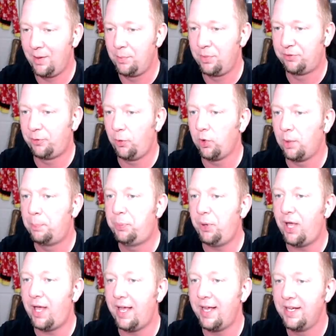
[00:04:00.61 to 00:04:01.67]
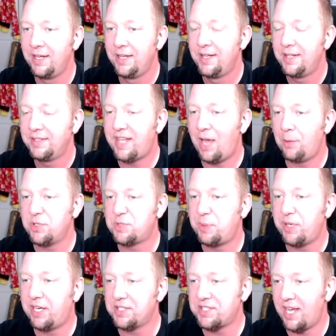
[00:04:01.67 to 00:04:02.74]
before. But that was
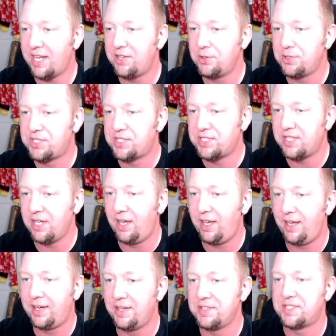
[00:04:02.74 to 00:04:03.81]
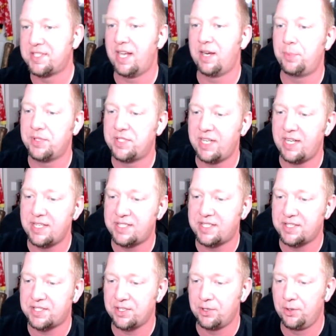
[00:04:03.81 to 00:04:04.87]
because I used Studd instead of Batista.
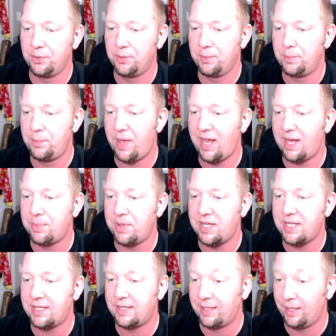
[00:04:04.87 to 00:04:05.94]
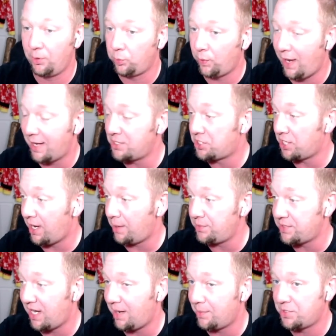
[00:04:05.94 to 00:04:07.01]
So maybe the red gem
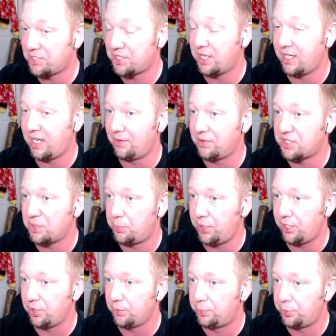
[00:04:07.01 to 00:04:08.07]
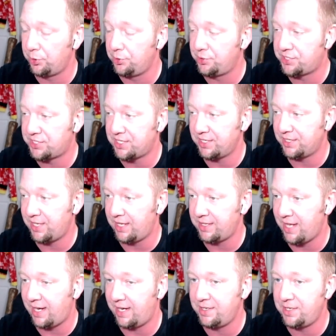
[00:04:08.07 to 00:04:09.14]
damage is going to give us a bigger boost than
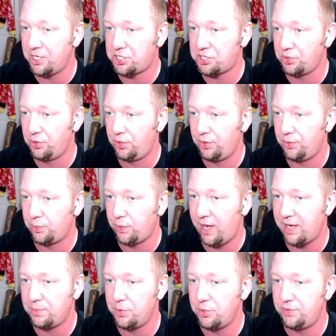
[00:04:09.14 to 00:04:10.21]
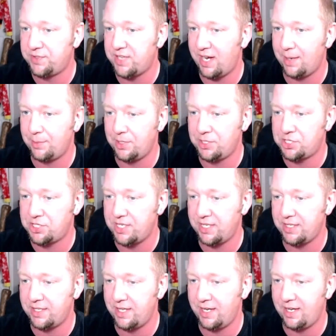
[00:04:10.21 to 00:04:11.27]
that initial red move damage
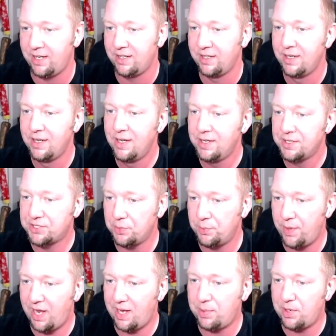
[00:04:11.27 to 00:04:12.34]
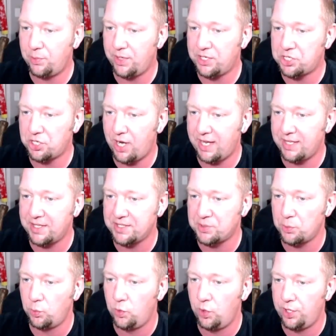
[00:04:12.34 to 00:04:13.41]
did there. So maybe we try this
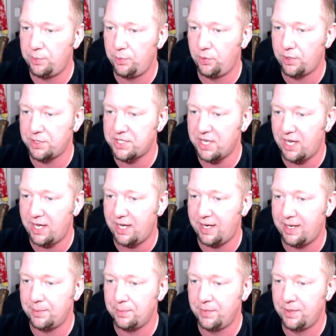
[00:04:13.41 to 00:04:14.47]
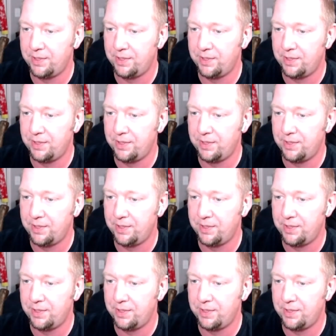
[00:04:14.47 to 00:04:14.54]
one more time